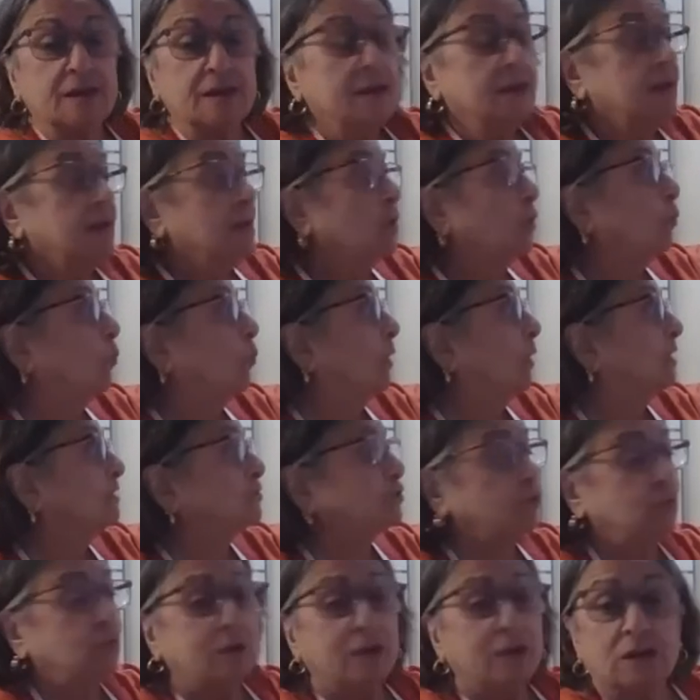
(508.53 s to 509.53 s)

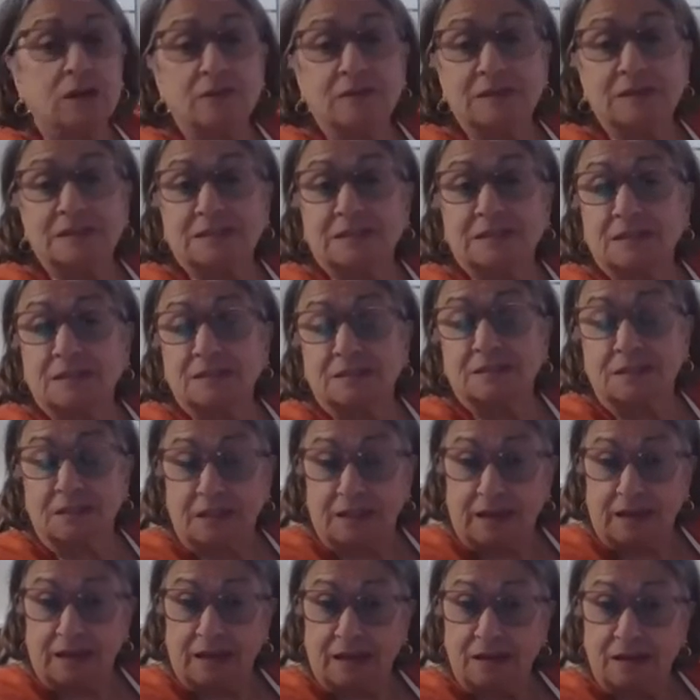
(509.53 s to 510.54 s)
Once you hear the
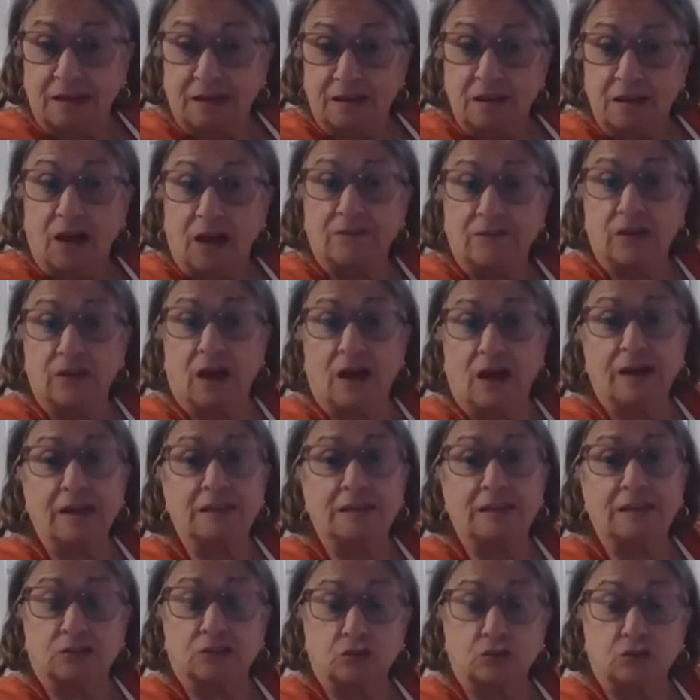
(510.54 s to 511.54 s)
sizzling of the
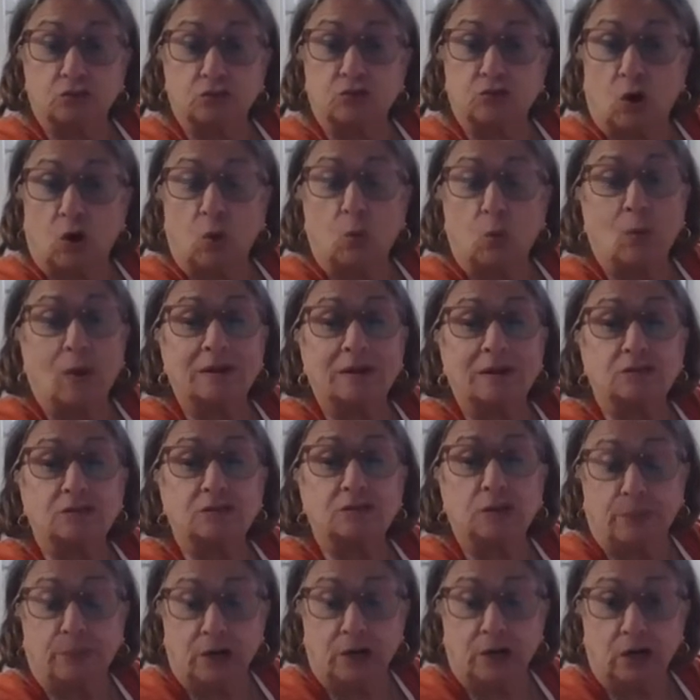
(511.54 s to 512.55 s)
onions, because you don't want it
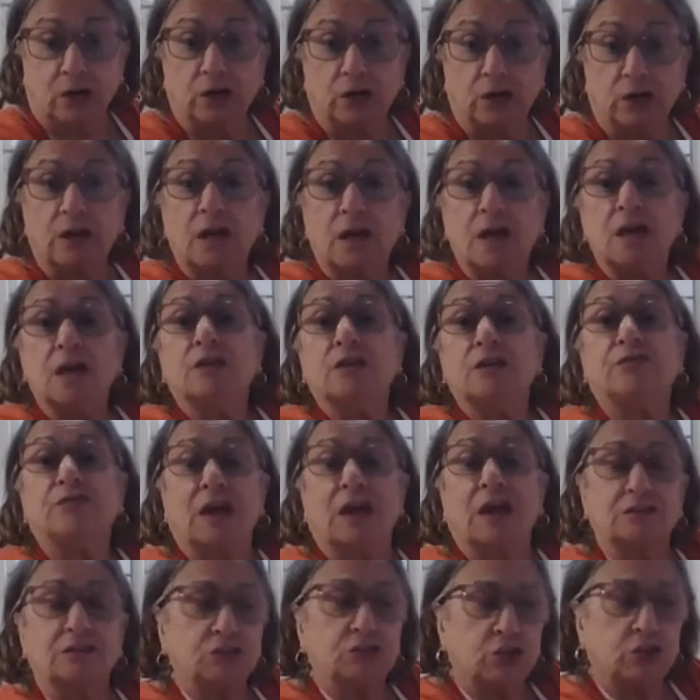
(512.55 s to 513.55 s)
to burn,
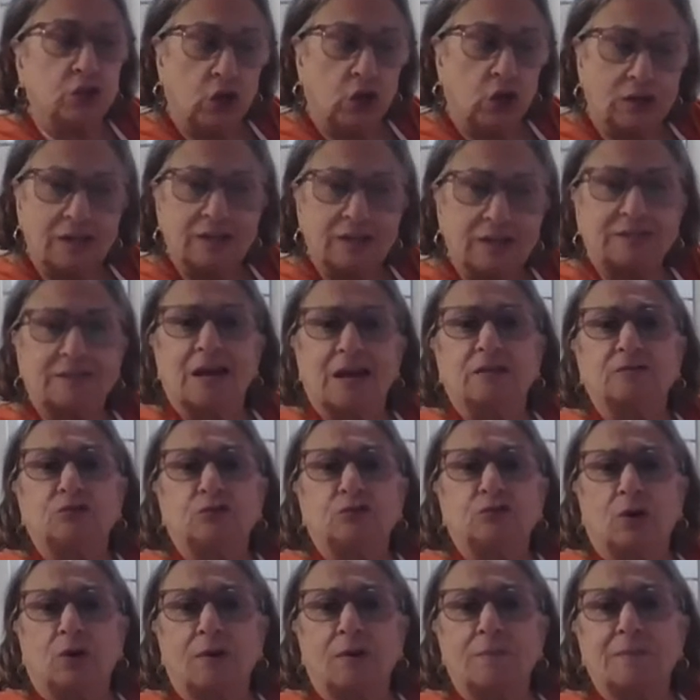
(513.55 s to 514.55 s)
then turn it down
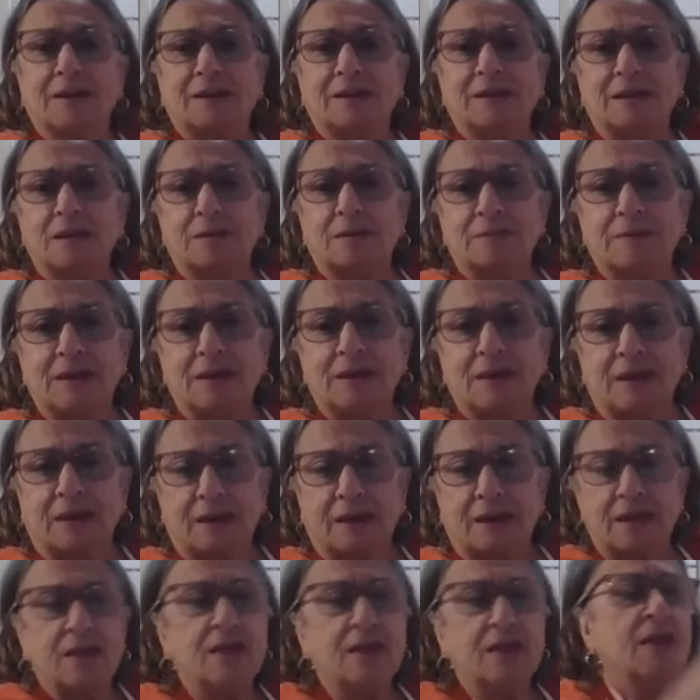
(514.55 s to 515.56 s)
to a medium
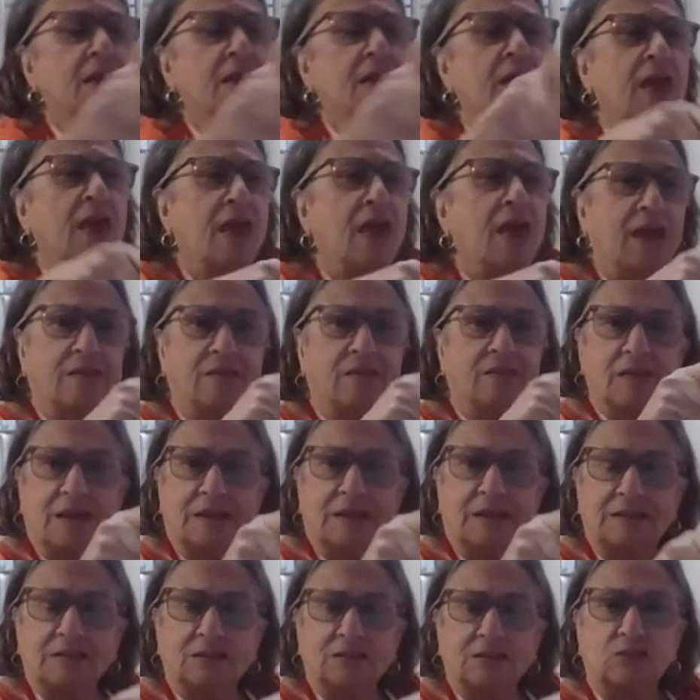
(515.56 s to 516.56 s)
heat and let
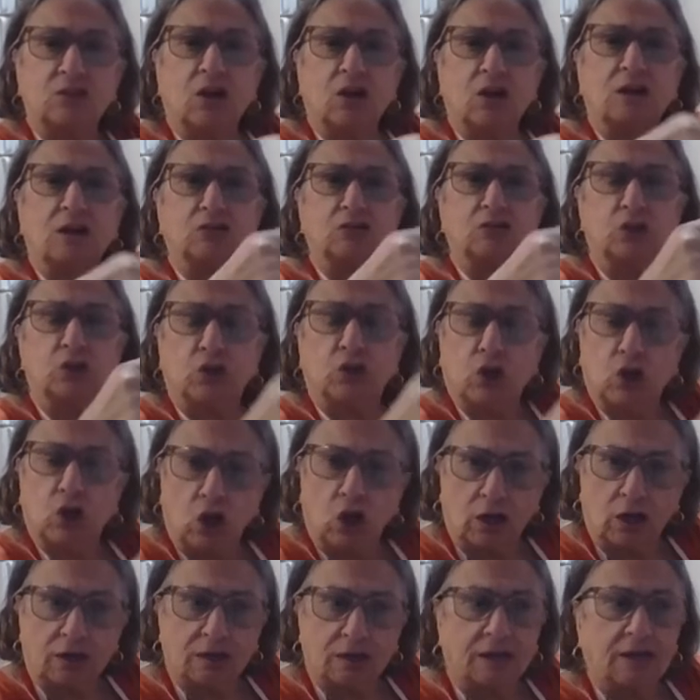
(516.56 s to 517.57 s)
it start to
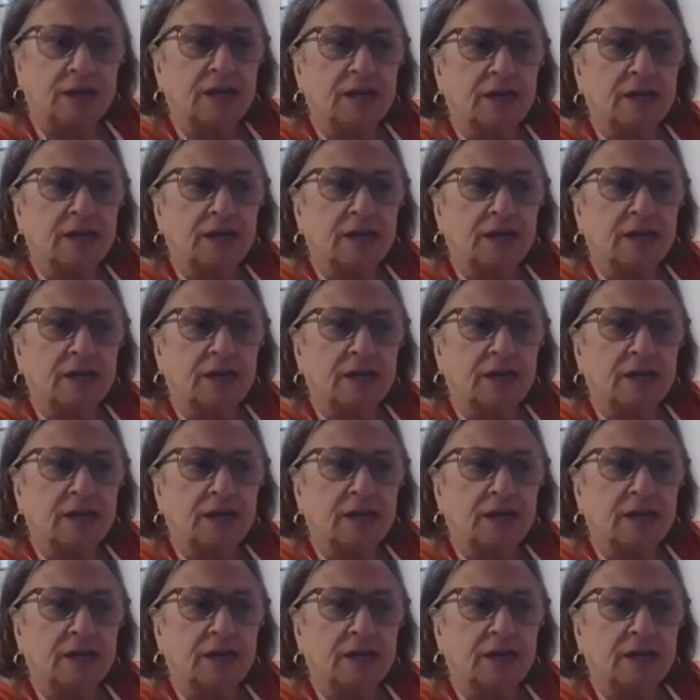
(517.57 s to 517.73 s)
cook.